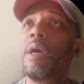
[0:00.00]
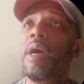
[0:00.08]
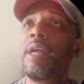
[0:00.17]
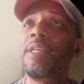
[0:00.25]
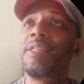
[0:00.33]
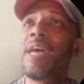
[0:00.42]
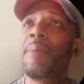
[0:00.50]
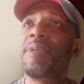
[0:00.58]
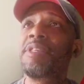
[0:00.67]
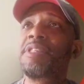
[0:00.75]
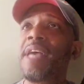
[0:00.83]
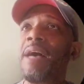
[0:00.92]
Anytime it
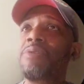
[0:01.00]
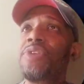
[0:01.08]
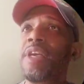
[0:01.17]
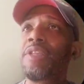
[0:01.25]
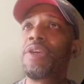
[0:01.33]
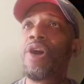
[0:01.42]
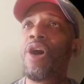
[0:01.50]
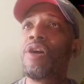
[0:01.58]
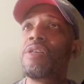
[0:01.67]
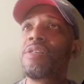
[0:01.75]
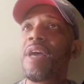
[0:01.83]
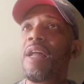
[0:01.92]
sounds like the car
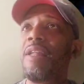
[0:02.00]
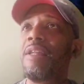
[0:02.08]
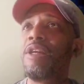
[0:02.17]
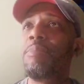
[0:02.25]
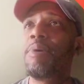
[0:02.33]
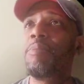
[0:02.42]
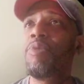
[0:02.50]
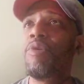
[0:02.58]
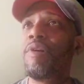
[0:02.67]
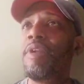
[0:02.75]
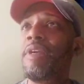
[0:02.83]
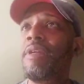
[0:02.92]
has got a little bit more
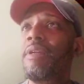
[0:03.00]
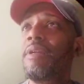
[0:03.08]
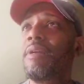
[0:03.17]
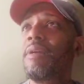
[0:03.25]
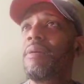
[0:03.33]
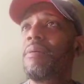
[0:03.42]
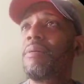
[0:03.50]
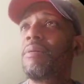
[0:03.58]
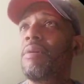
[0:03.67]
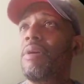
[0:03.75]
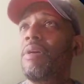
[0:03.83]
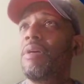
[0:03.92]
in it,
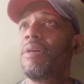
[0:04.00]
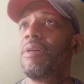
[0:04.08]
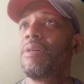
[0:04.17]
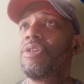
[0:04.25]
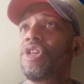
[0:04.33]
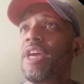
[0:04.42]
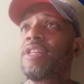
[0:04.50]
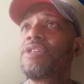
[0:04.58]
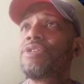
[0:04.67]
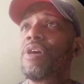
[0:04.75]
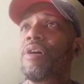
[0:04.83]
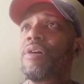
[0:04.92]

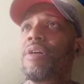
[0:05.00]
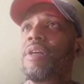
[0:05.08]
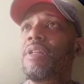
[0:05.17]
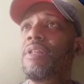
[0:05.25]
chances are it